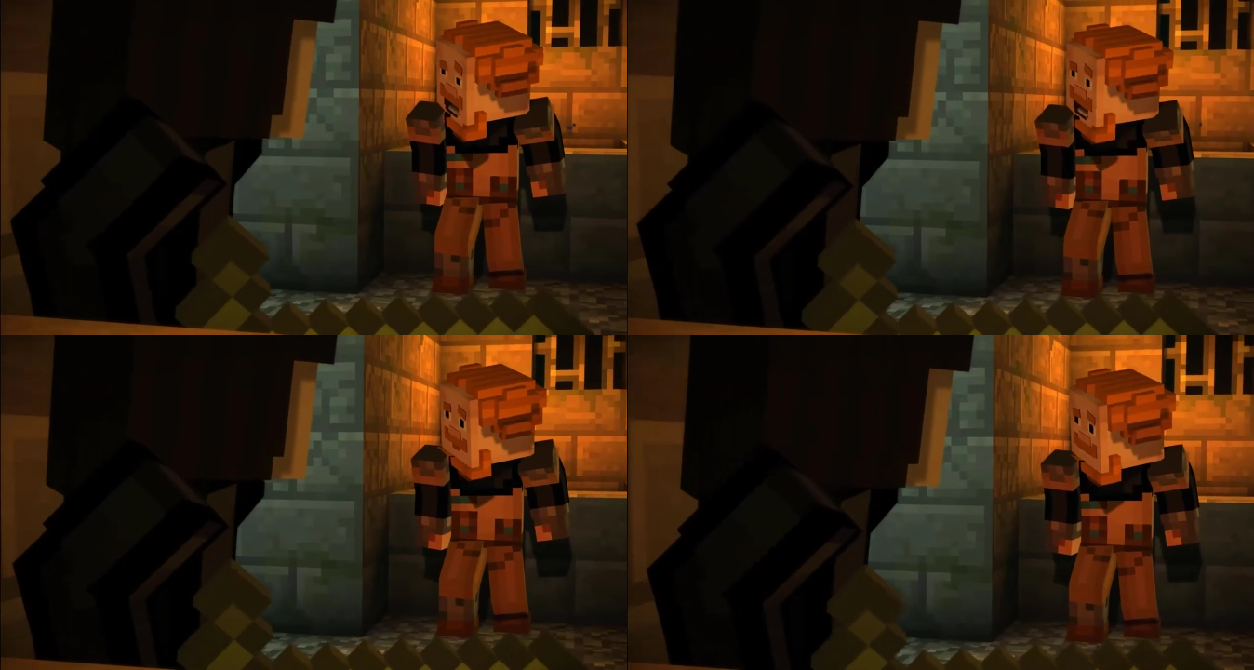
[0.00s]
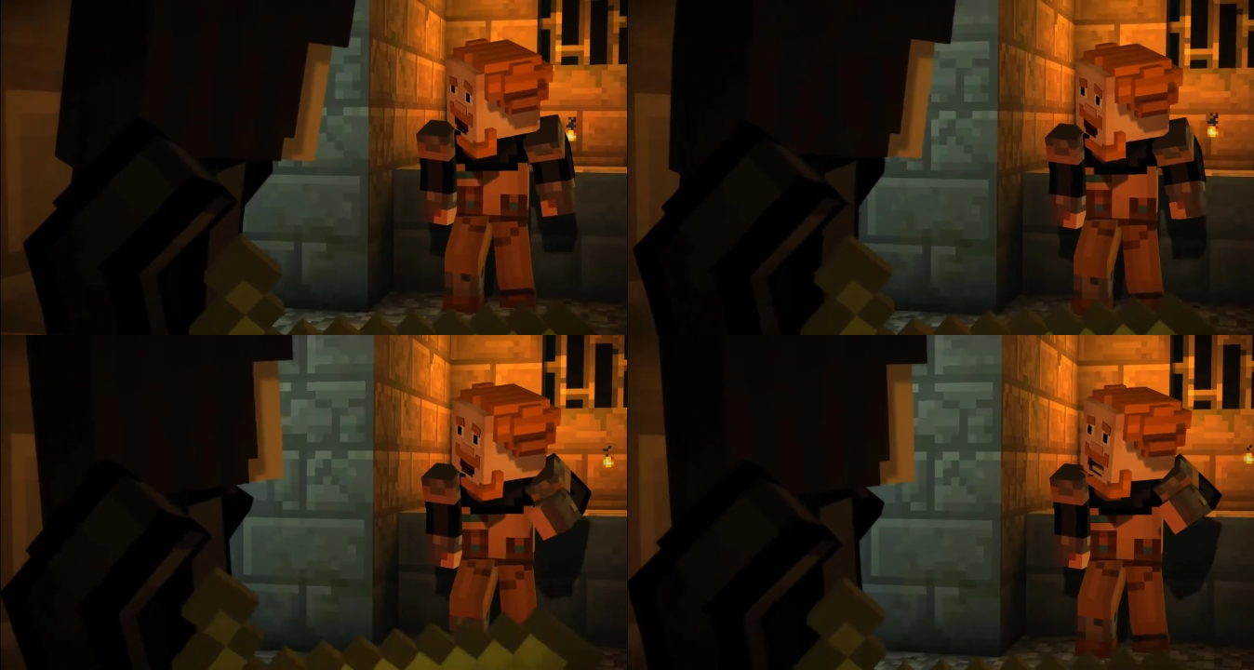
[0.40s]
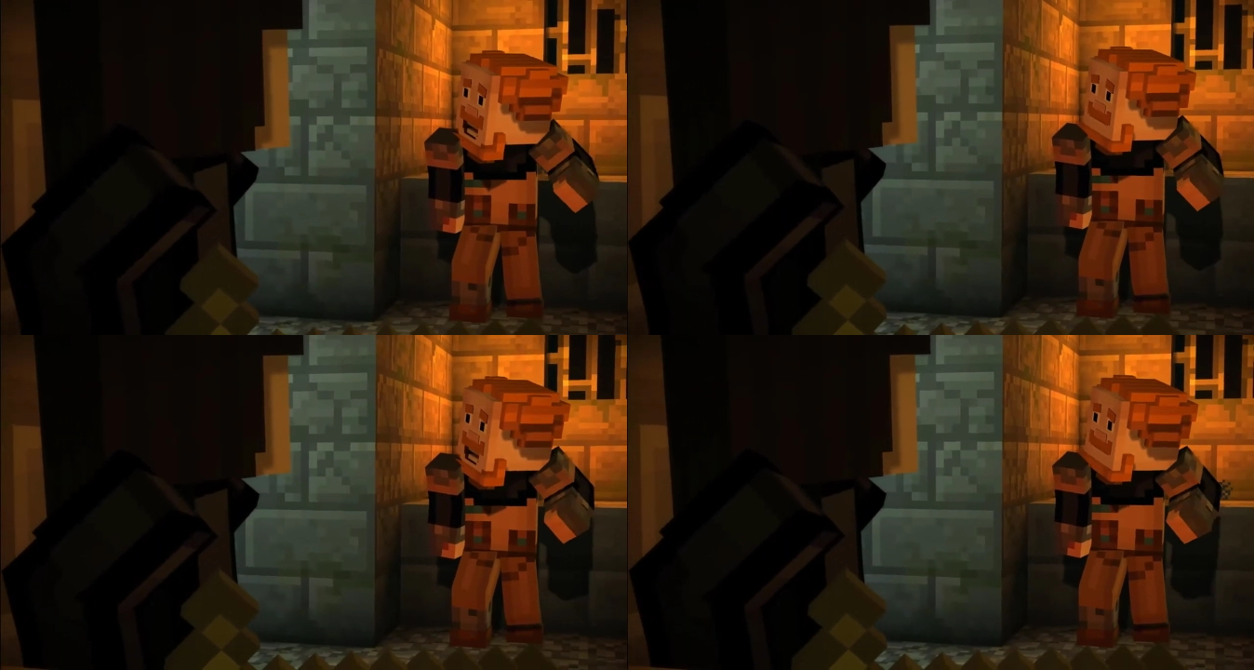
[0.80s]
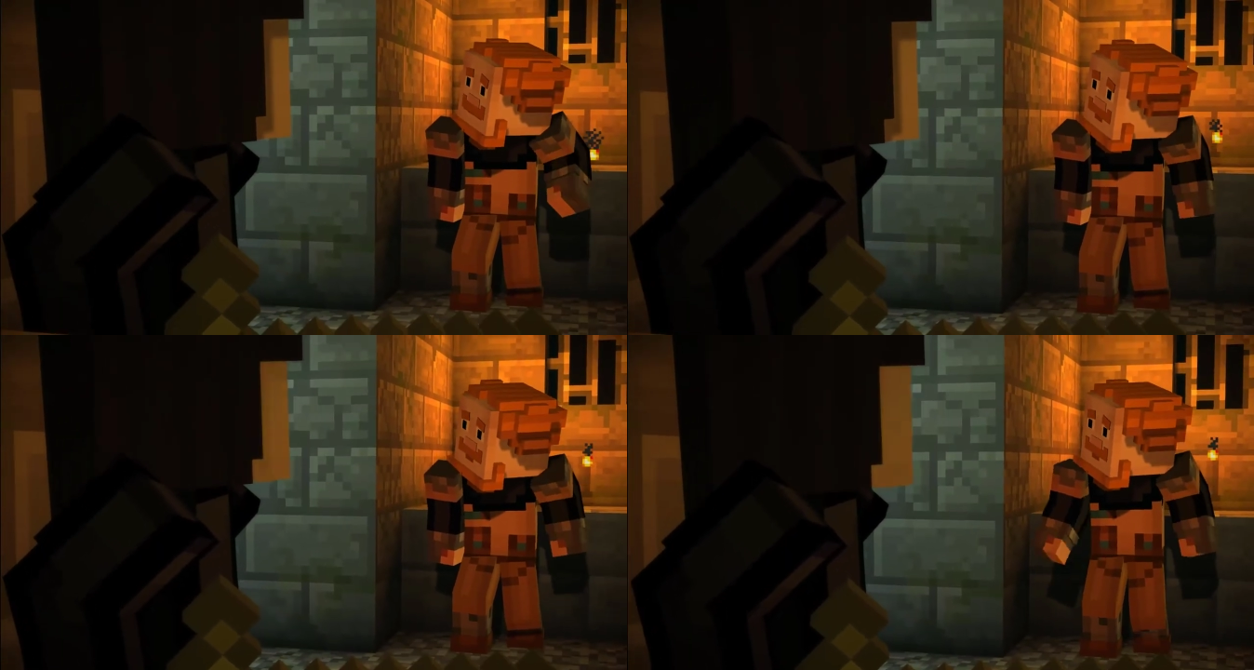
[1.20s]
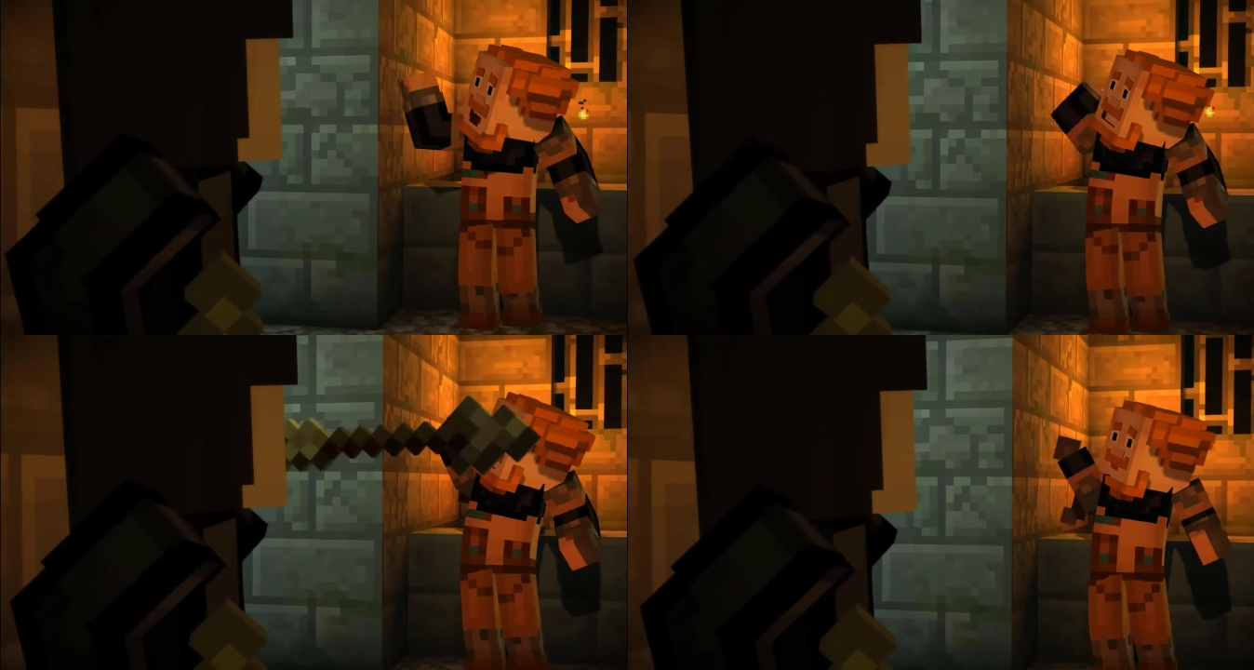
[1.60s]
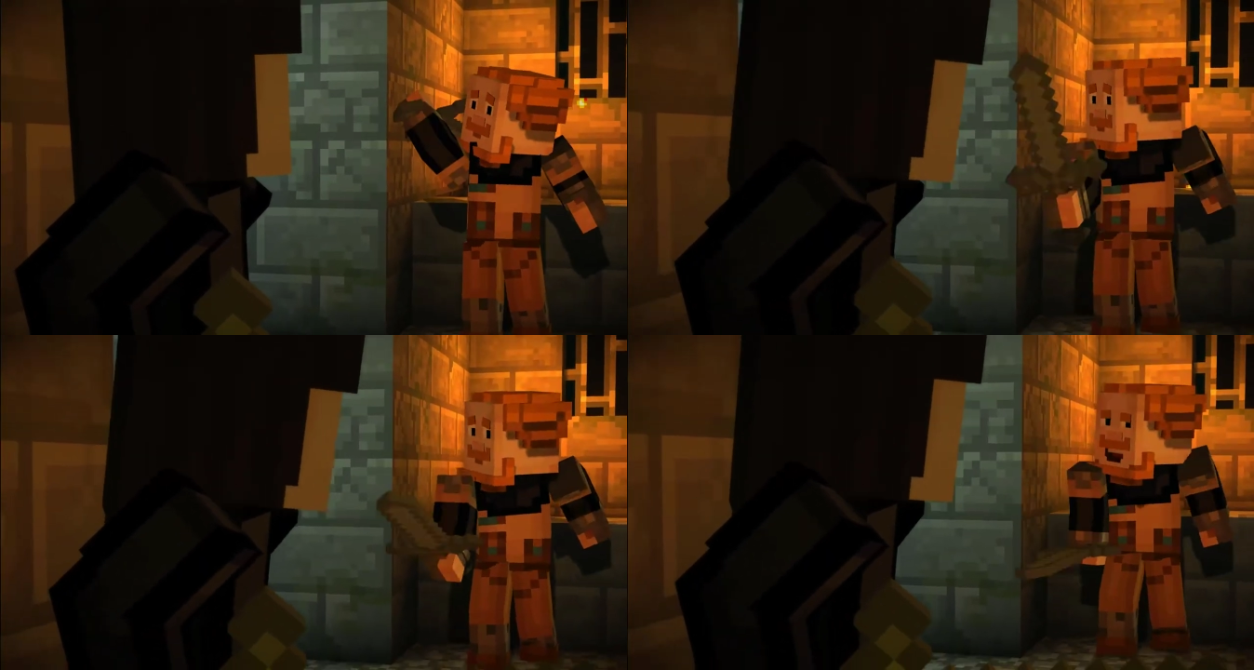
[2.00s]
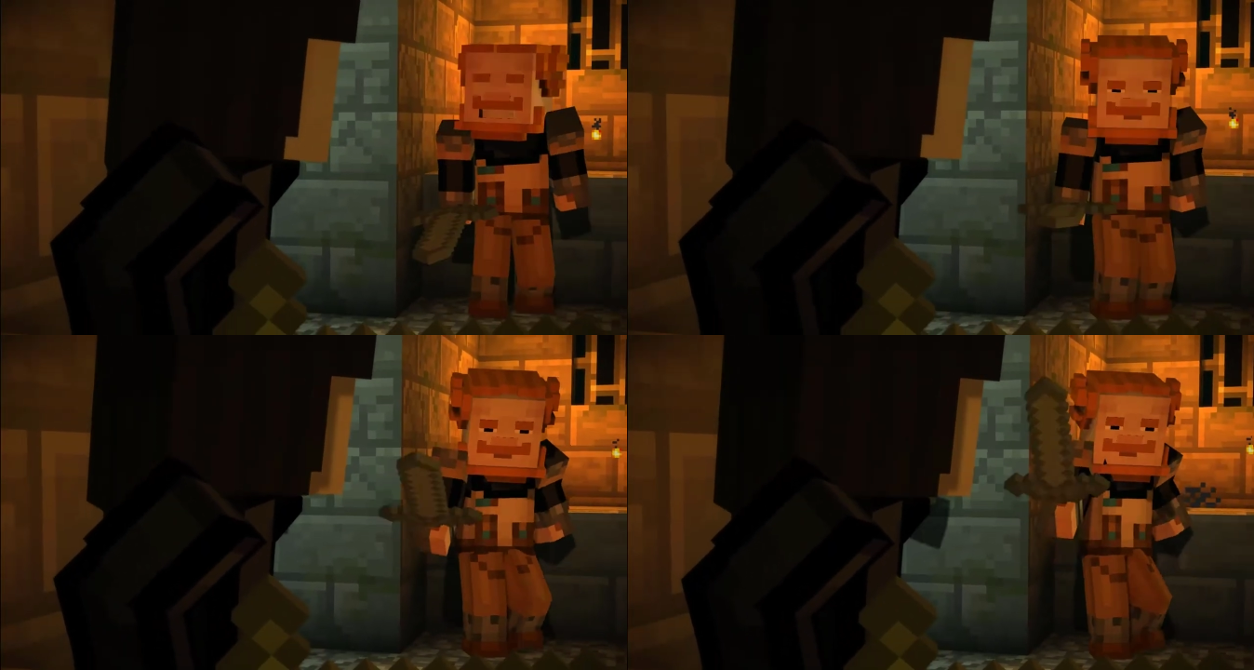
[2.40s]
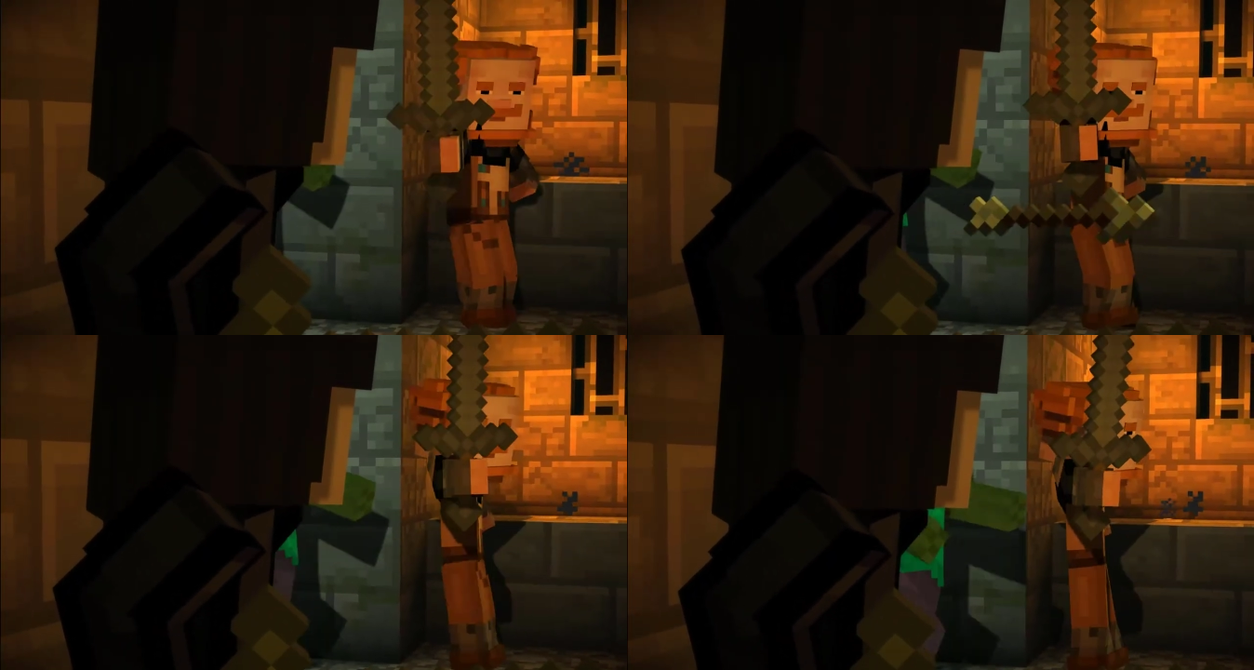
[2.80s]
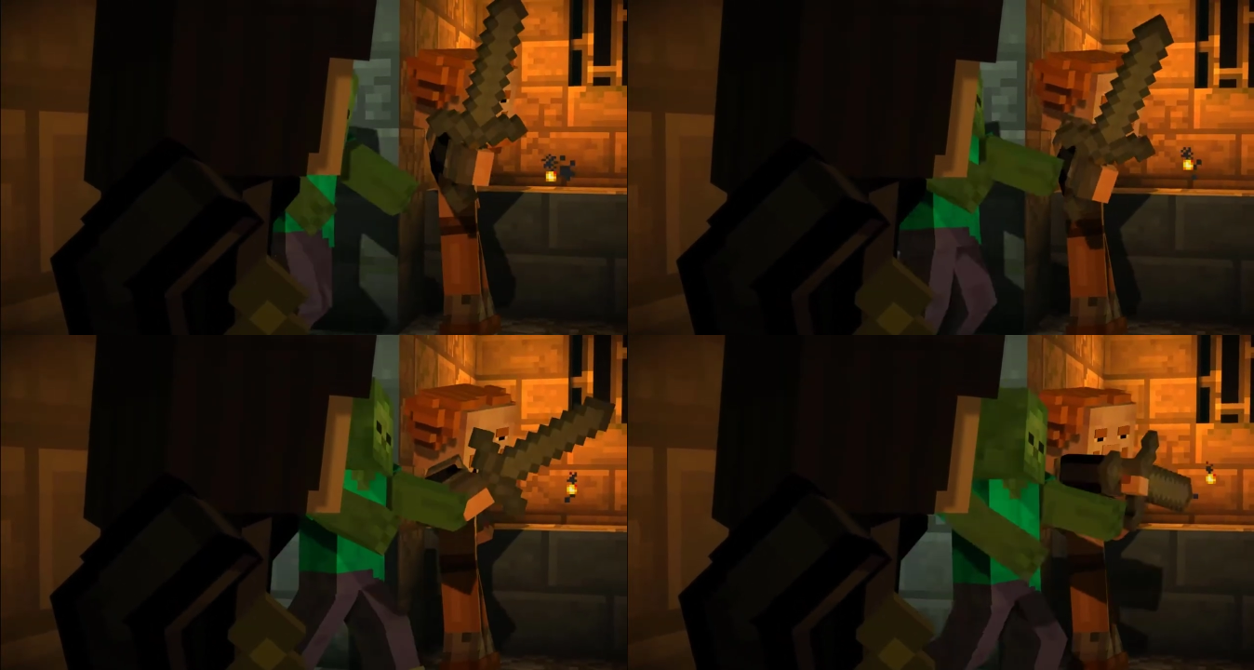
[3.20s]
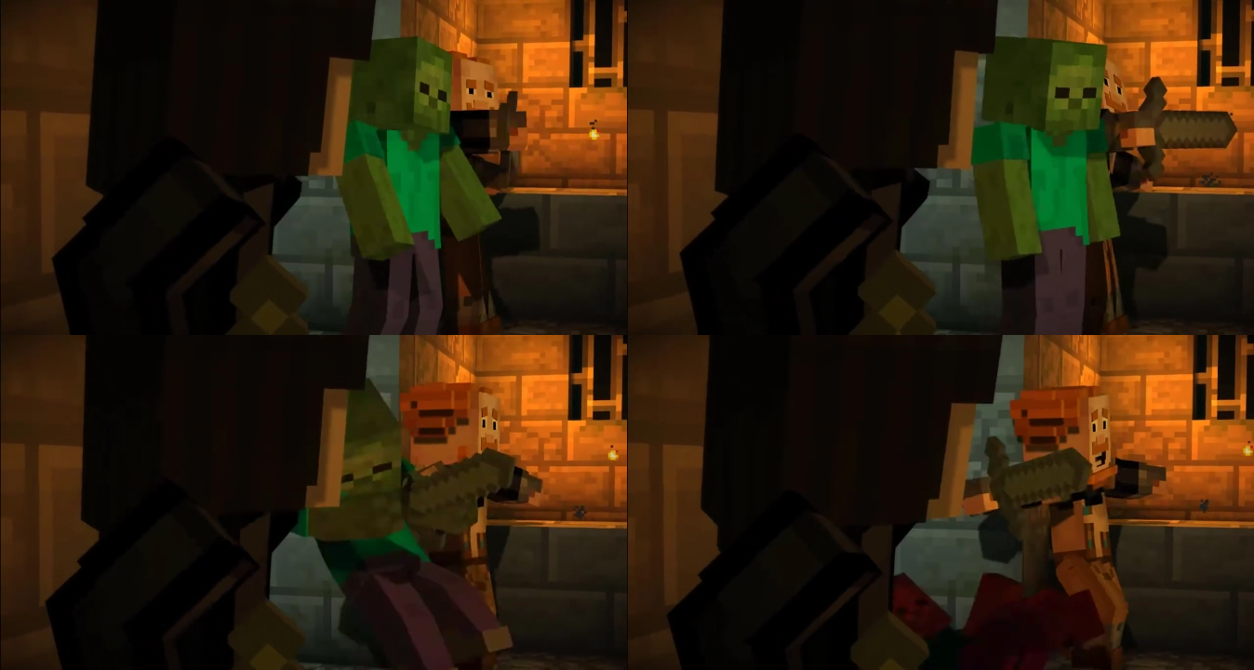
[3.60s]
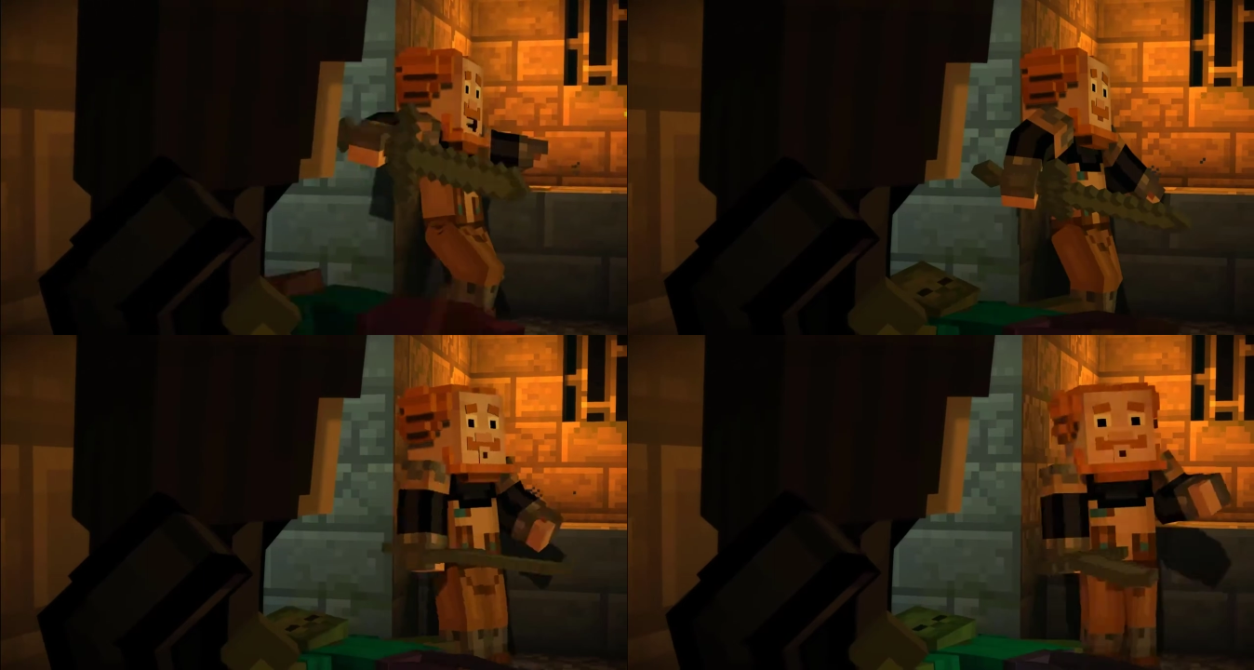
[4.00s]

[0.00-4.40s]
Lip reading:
(no speaker visible)